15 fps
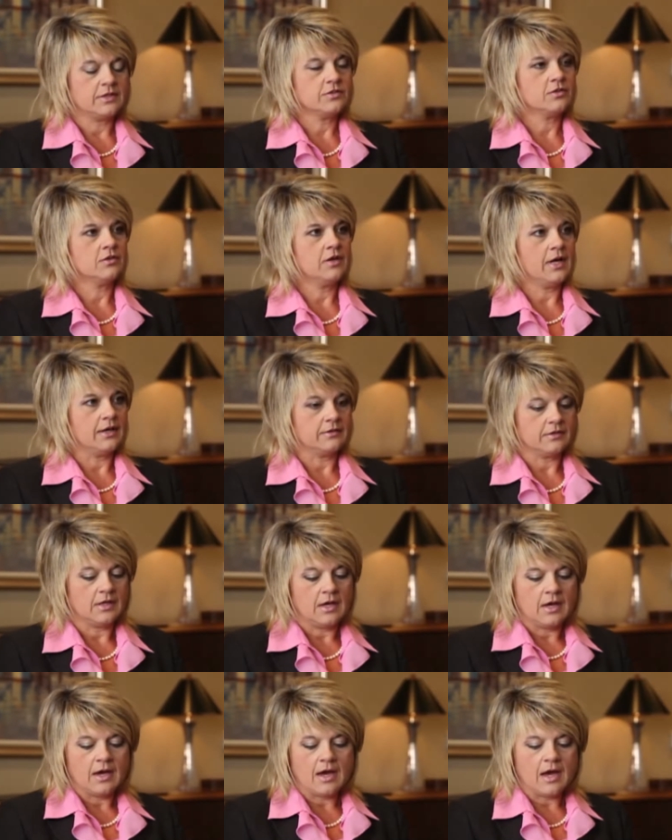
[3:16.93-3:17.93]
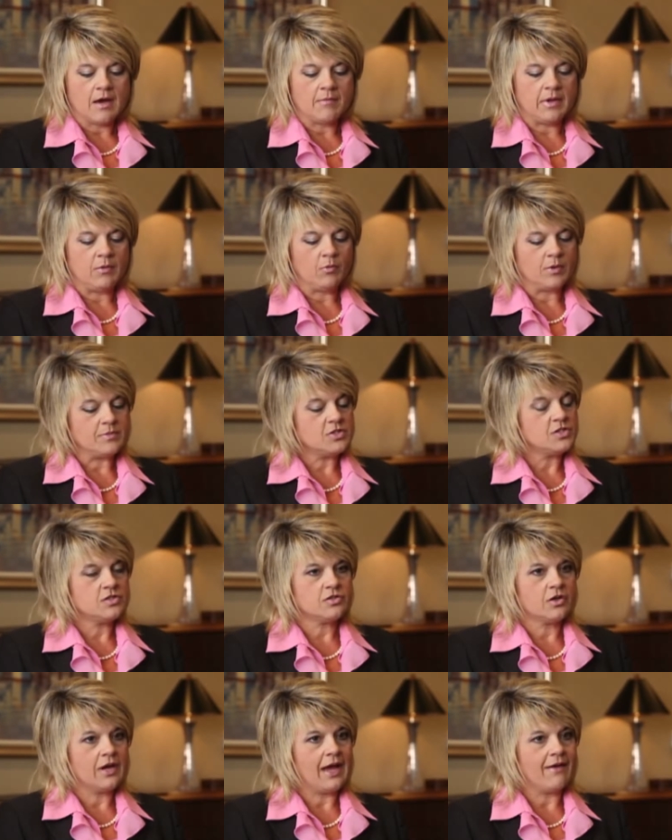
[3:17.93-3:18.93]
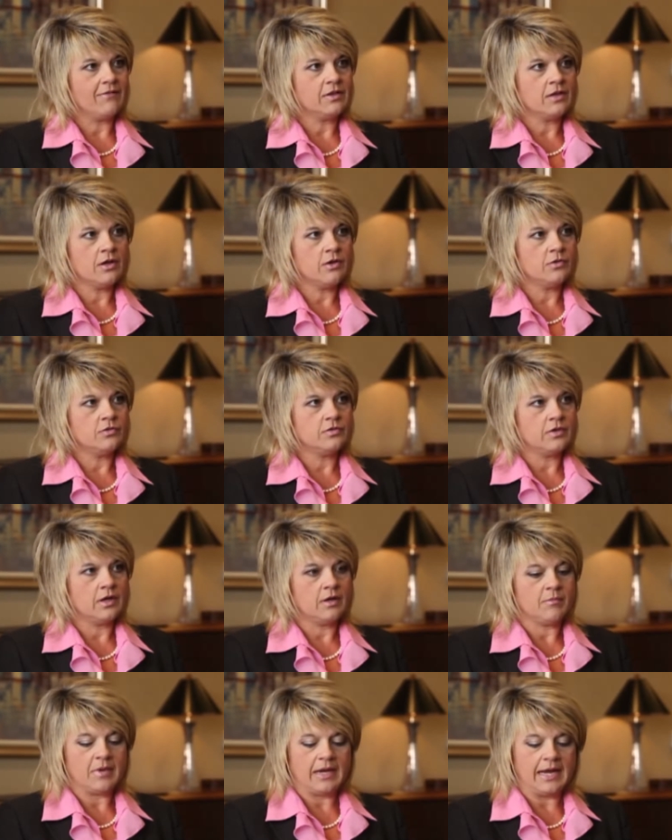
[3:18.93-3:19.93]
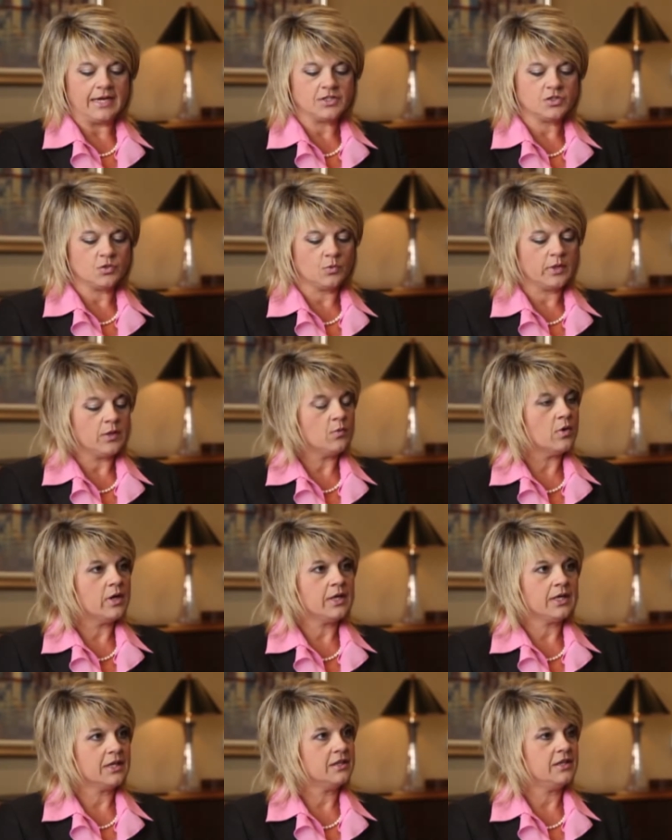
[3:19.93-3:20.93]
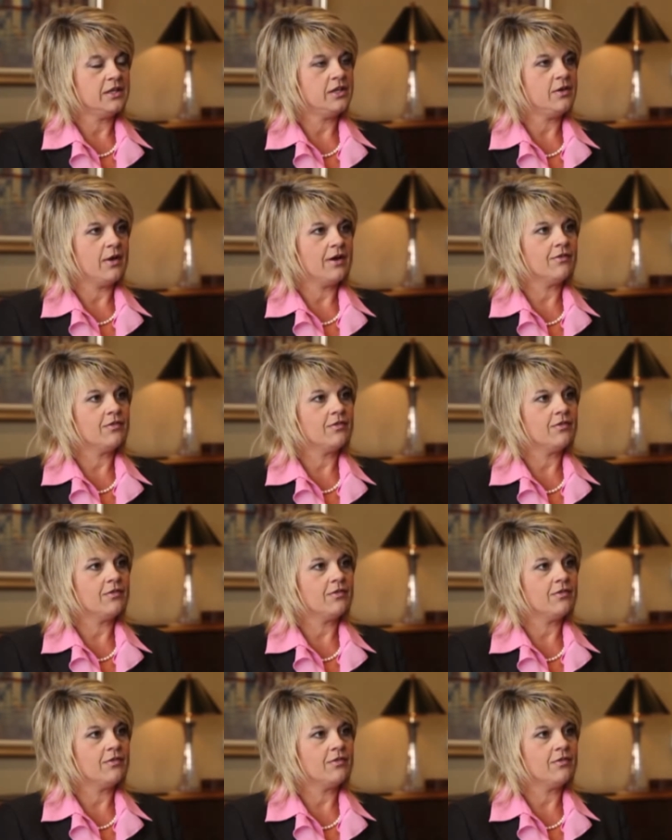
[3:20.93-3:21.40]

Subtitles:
That's correct. And women should start having those at age 21 and continue